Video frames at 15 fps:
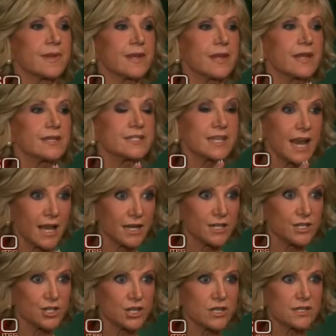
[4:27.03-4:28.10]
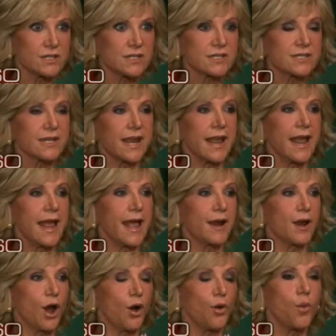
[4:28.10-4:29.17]
intelligence
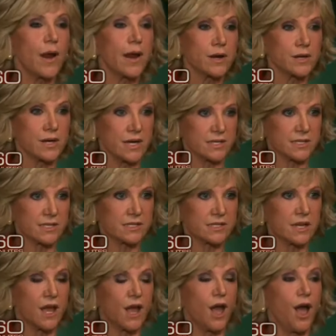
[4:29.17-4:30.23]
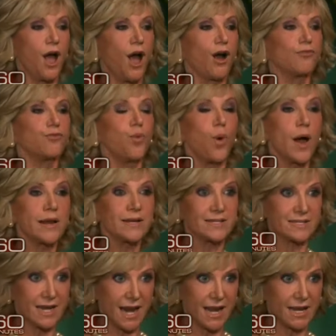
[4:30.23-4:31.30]
and awareness of what it
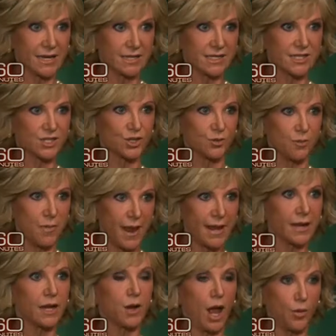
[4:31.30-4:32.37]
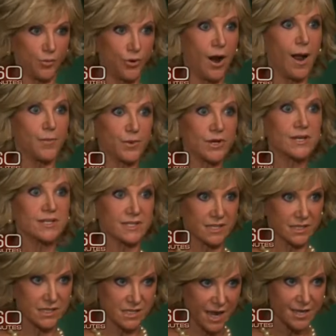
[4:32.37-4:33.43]
takes to make a property
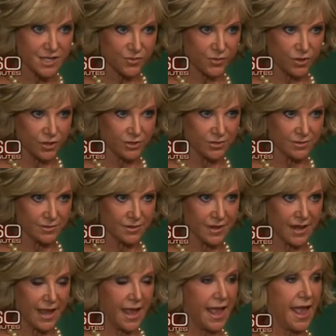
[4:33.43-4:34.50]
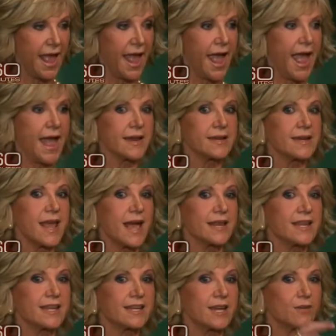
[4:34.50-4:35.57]
successful, and yet
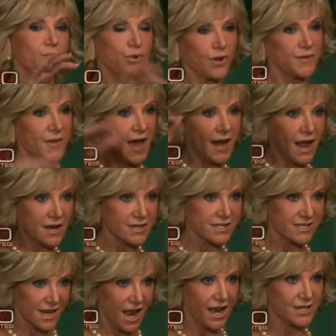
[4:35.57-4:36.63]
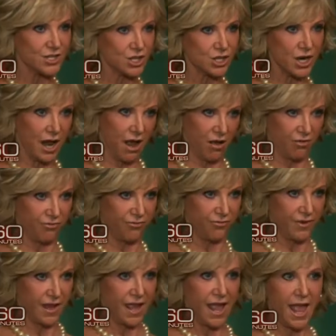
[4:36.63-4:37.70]
he can put that on a side shelf
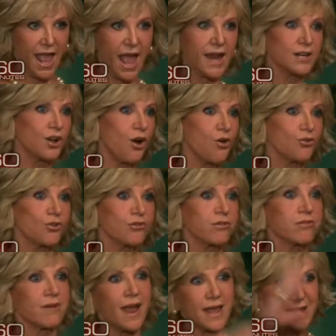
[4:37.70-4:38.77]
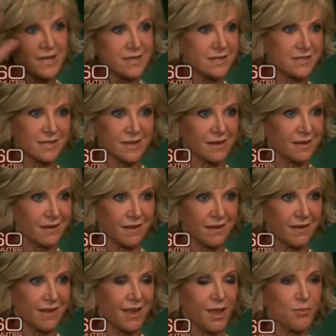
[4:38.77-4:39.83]
and go crazy
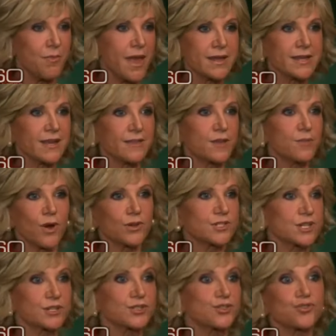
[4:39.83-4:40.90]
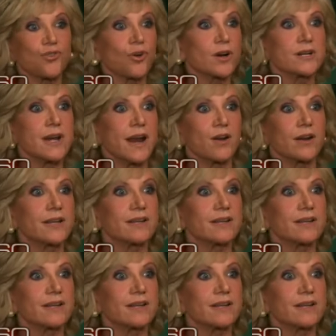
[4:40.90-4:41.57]
making the most extraordinary